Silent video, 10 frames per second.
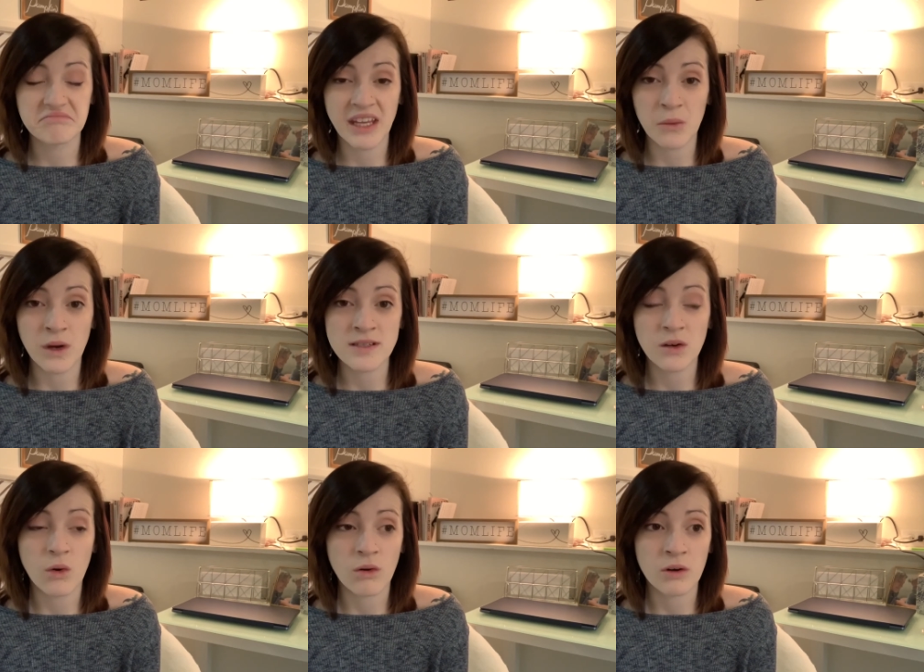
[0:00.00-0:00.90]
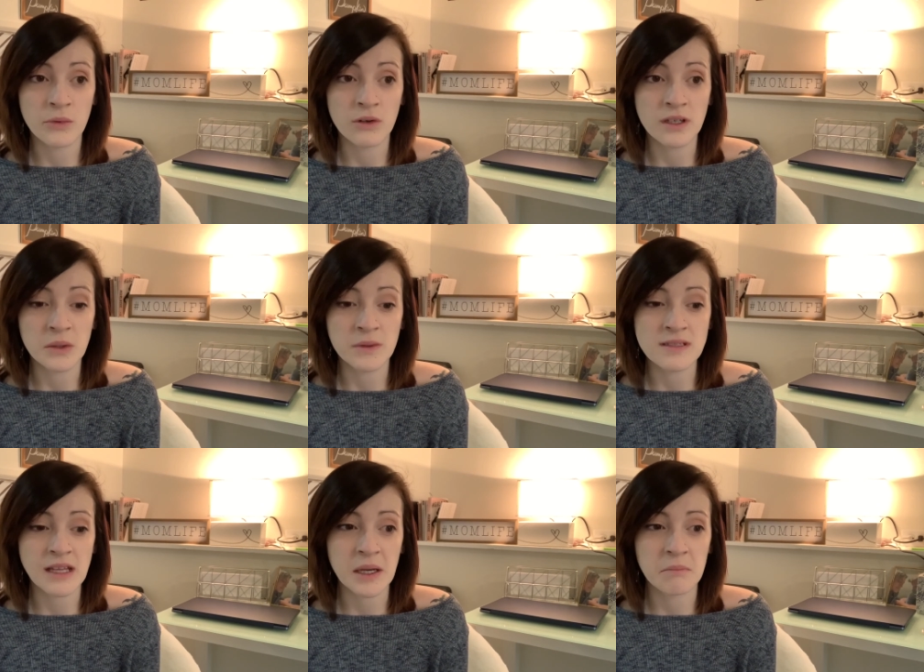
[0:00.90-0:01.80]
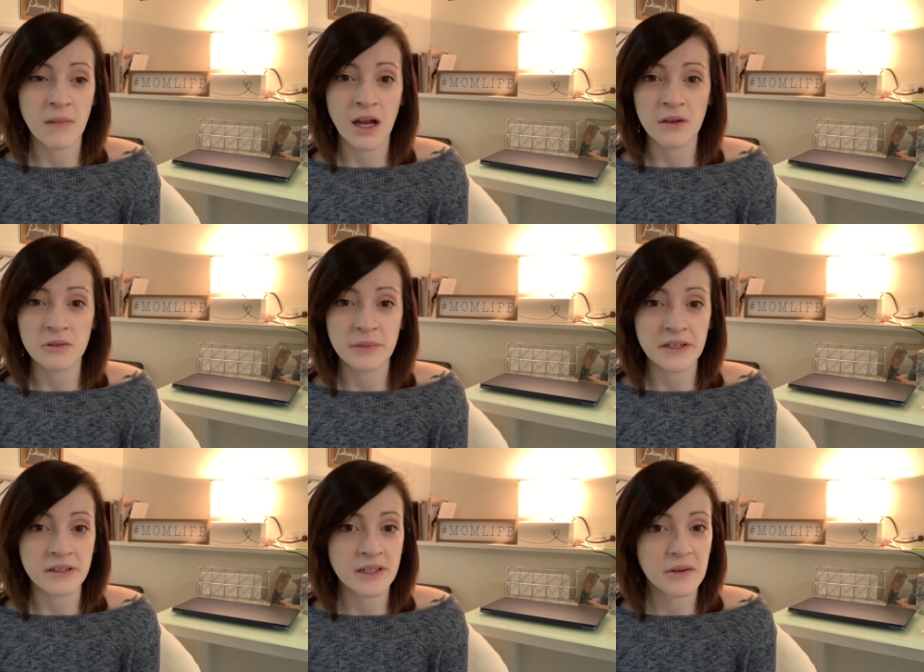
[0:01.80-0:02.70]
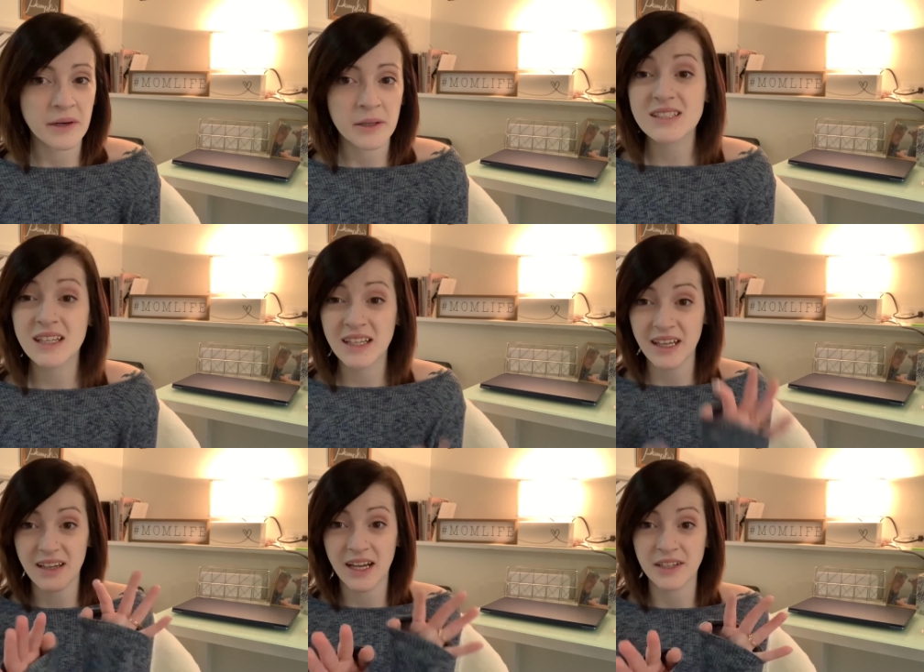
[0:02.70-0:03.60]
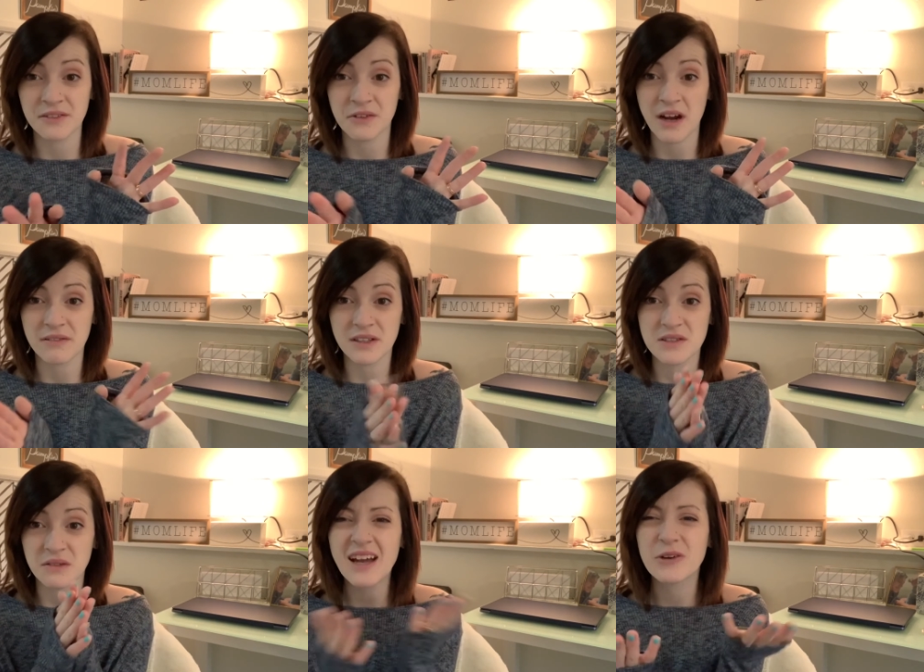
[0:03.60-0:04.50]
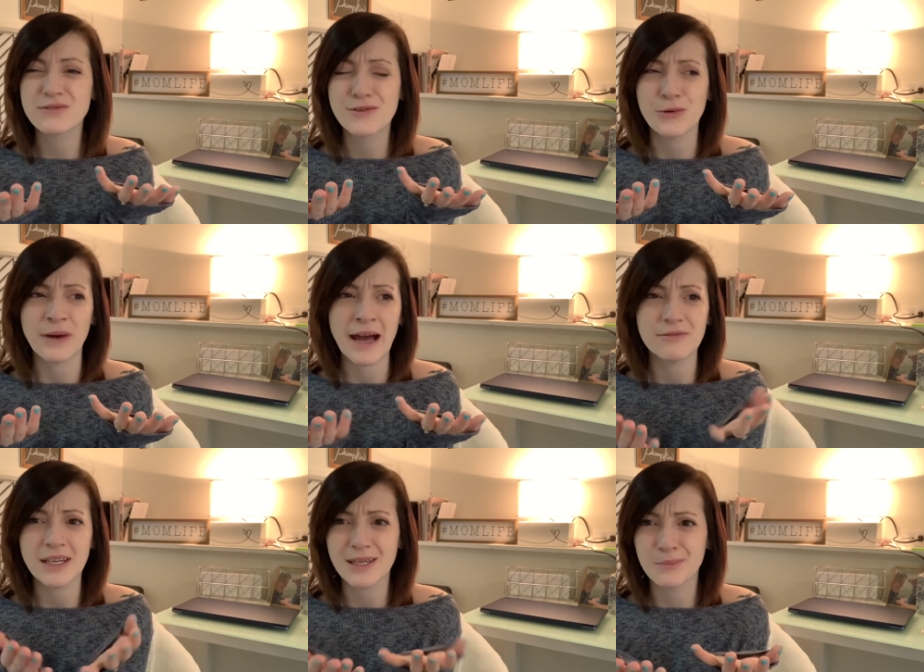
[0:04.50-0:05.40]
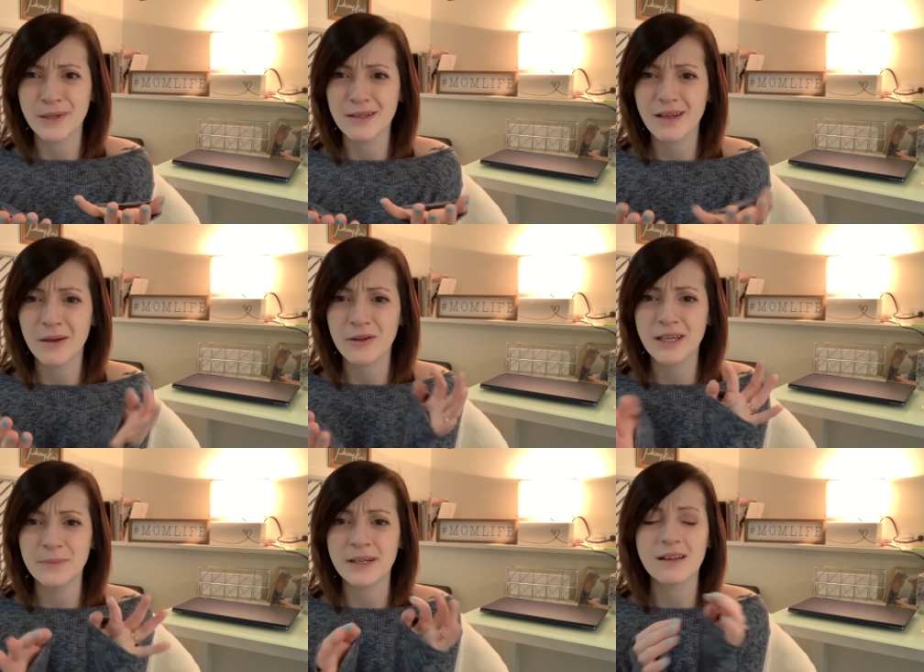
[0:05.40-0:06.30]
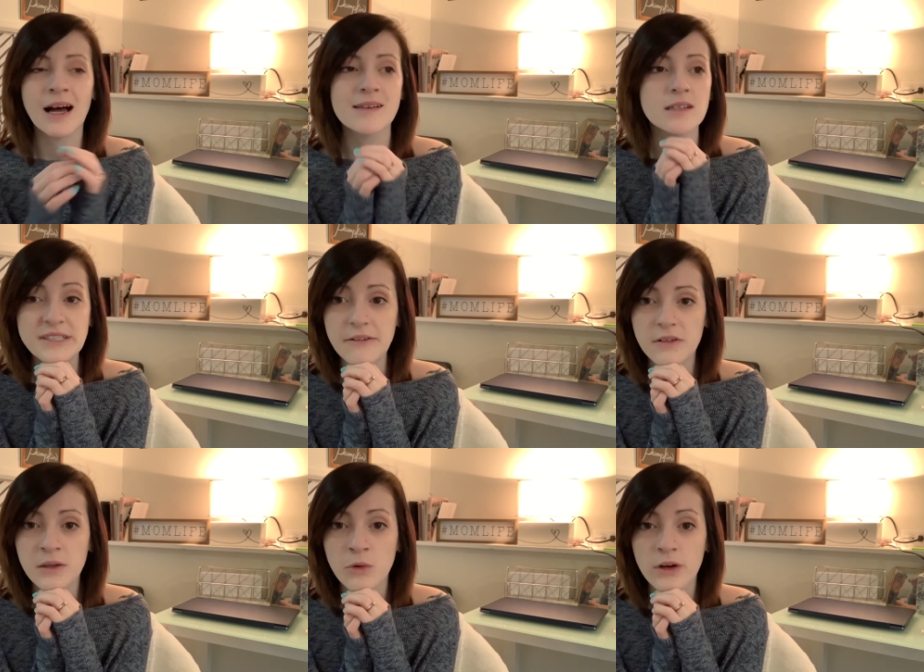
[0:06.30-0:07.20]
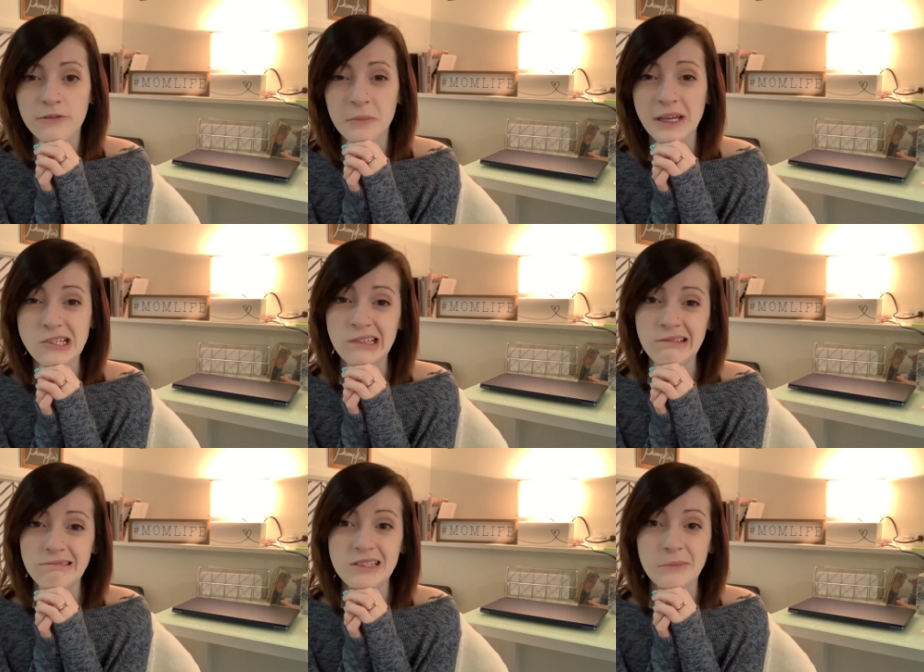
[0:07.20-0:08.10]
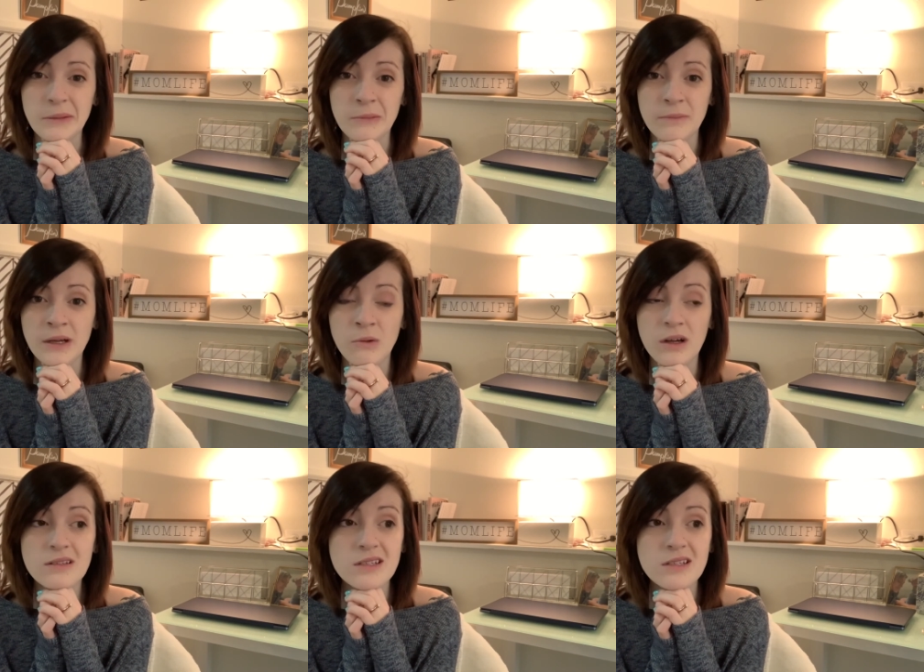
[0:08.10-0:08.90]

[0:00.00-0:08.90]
It wasn't horrible. It was like mild period cramp. It's gonna get kind of graphic, so if it's graphic, but I'll keep it classy. Definitely more information than some people might want.